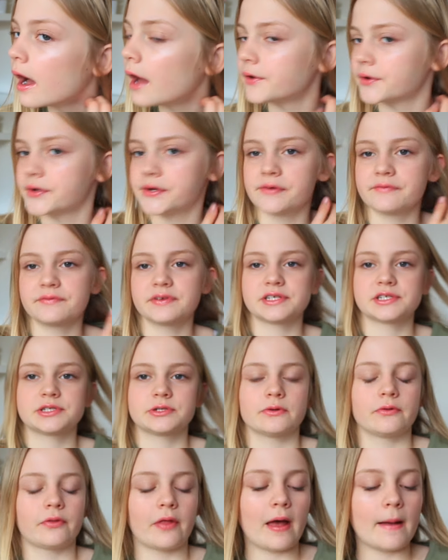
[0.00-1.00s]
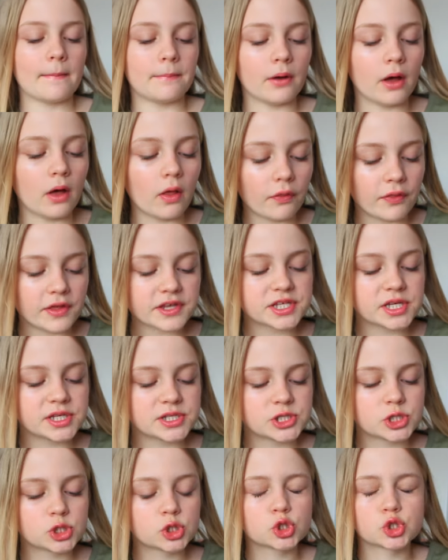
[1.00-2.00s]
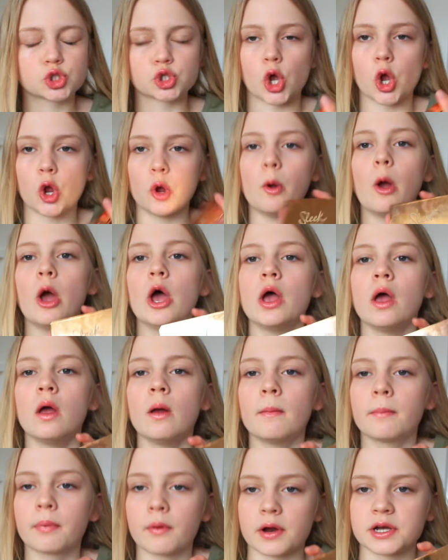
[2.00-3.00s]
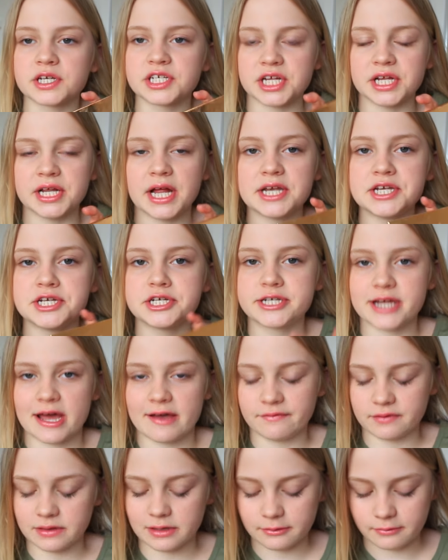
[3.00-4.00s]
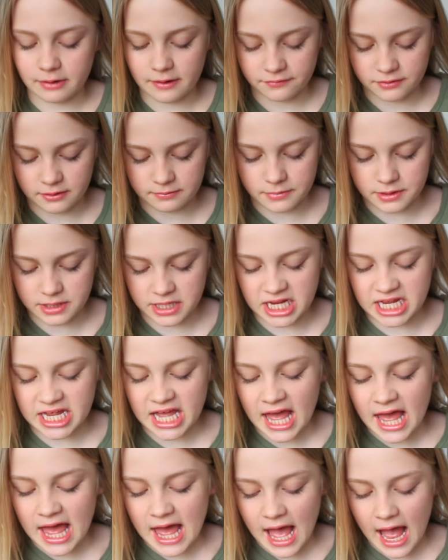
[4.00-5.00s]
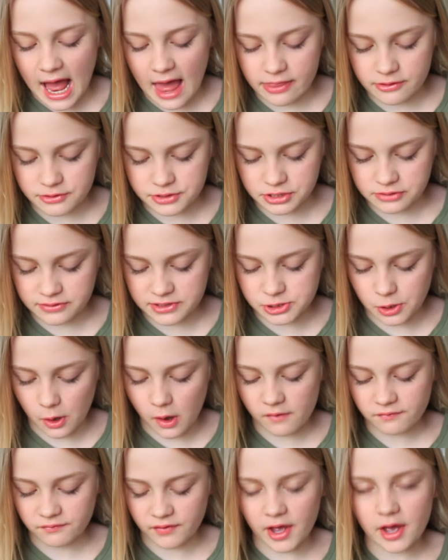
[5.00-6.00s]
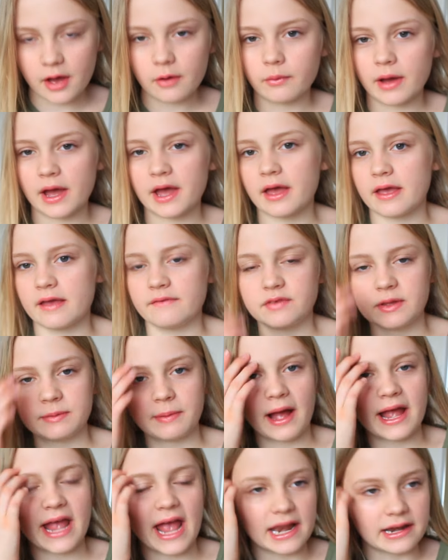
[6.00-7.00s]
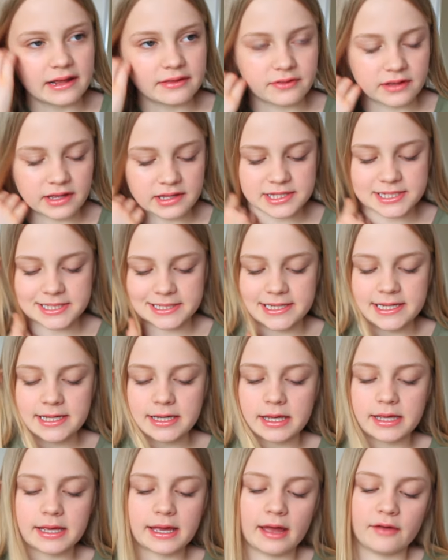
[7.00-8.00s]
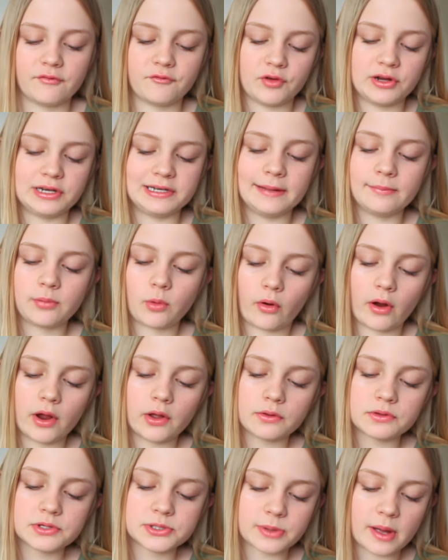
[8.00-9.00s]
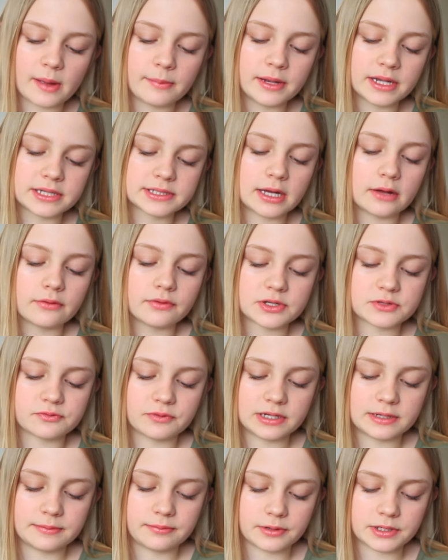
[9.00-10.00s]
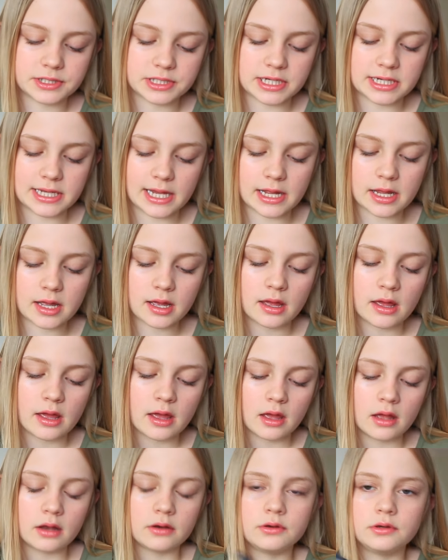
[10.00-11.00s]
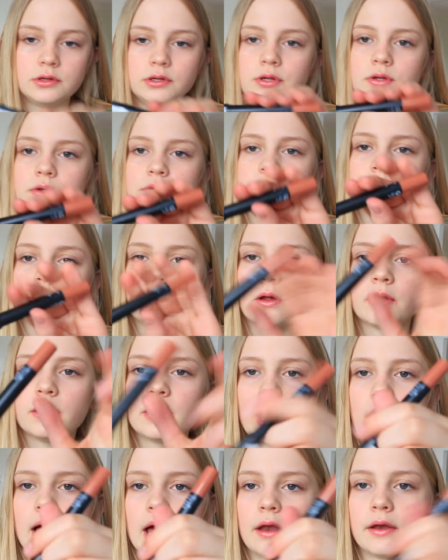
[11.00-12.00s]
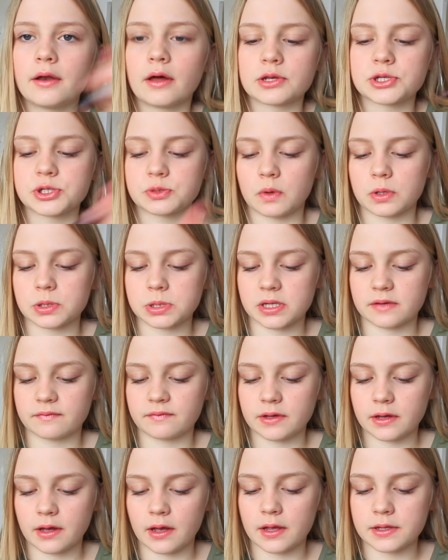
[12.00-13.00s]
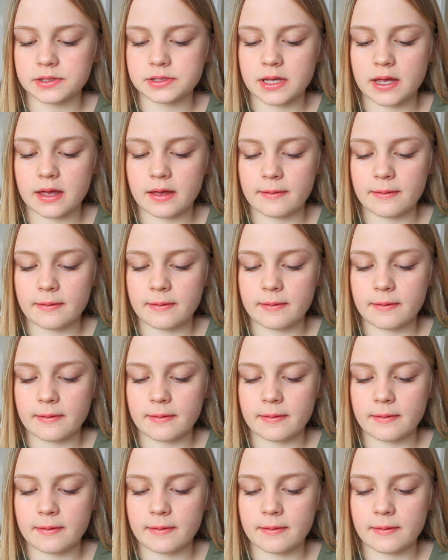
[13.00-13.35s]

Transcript: I don't know if it's still there, but this is so pretty and definitely worth the money. And they're doing this offer where if you buy anything in sleek, you get free lip crayon. So I picked out this really pretty like nudie one, and I'll swatch it for you guys.